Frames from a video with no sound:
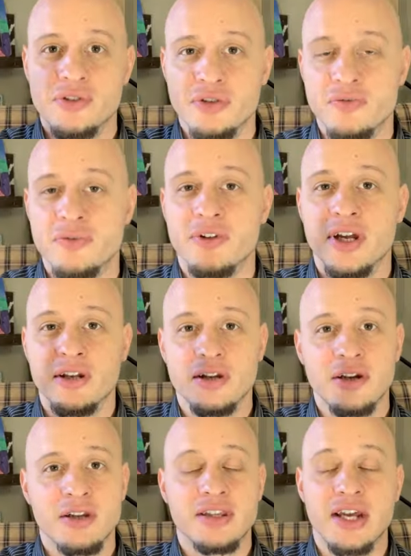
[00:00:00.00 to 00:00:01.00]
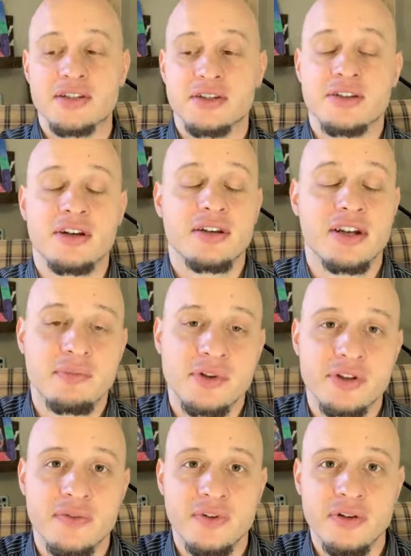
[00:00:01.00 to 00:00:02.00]
is over. That's the type of
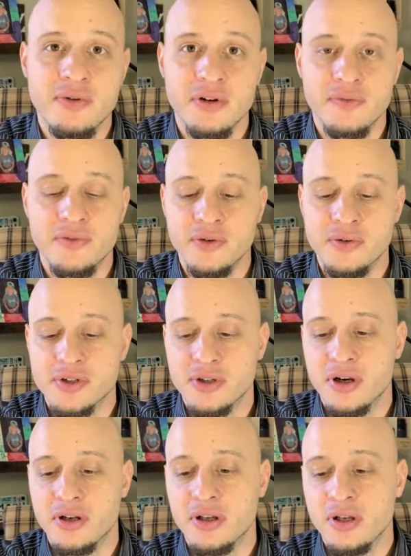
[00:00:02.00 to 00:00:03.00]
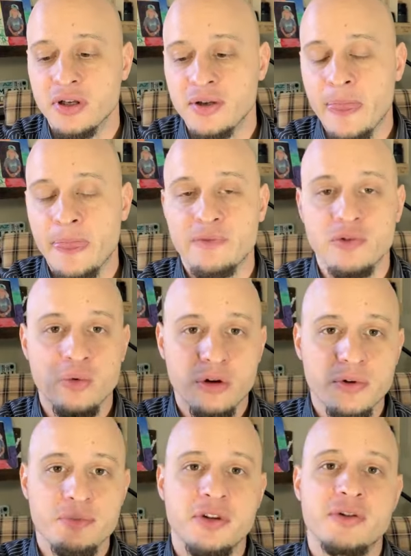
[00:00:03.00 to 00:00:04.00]
stuff that you want to focus on. If you
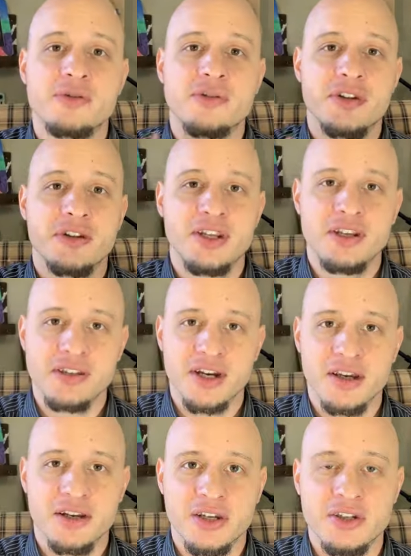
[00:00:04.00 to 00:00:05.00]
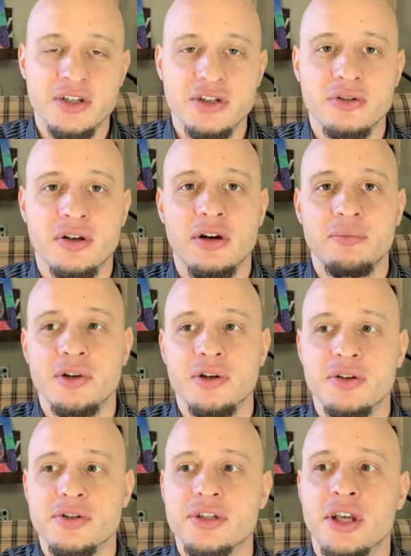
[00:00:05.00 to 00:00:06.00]
work with me, those are the things I teach you and help you
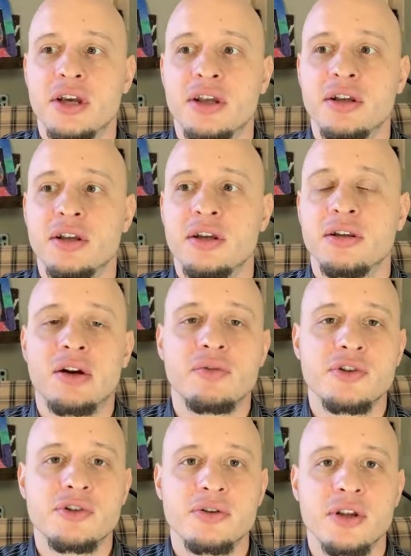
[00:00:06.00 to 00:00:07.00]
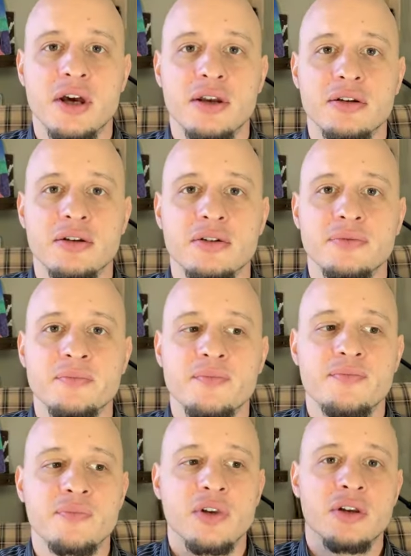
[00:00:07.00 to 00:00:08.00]
understand, not only so that
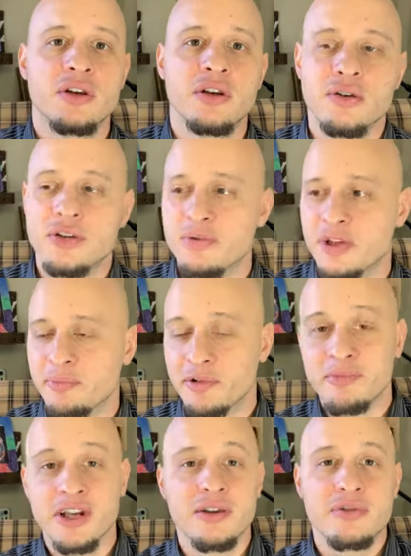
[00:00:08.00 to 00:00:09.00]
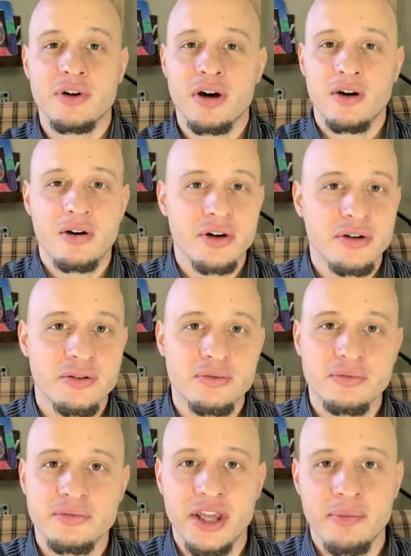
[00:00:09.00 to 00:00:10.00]
you know you implement it throughout all
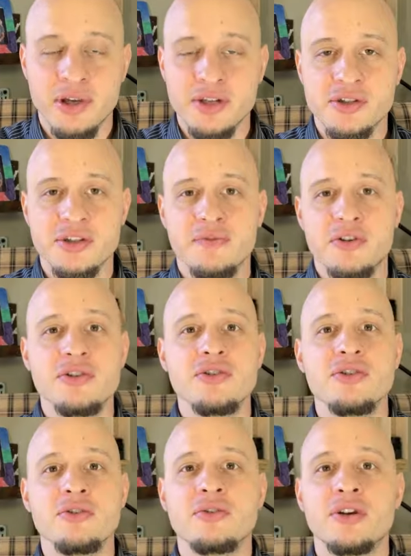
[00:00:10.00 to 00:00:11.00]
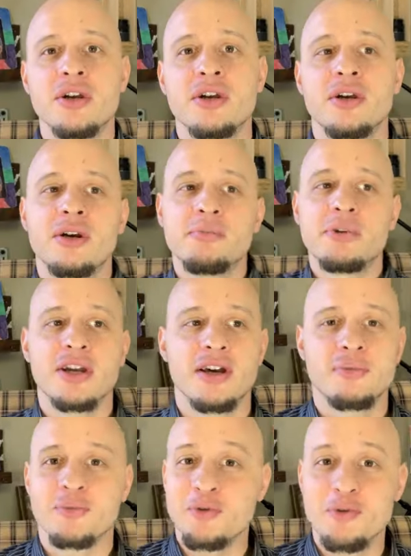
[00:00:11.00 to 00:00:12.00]
your campaigns and stuff that you do, but
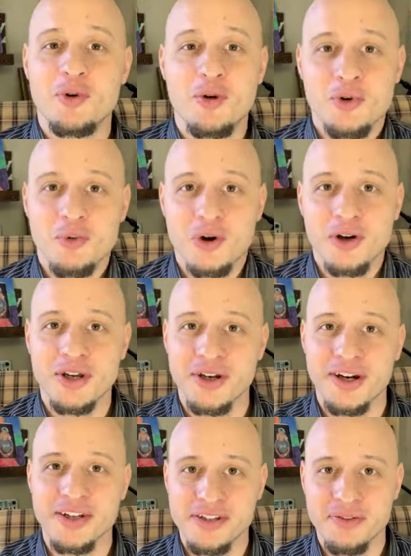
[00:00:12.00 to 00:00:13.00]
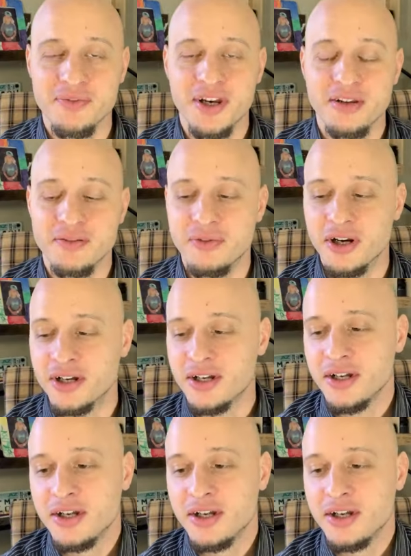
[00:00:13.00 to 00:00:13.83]
that what we're working on is effective, right?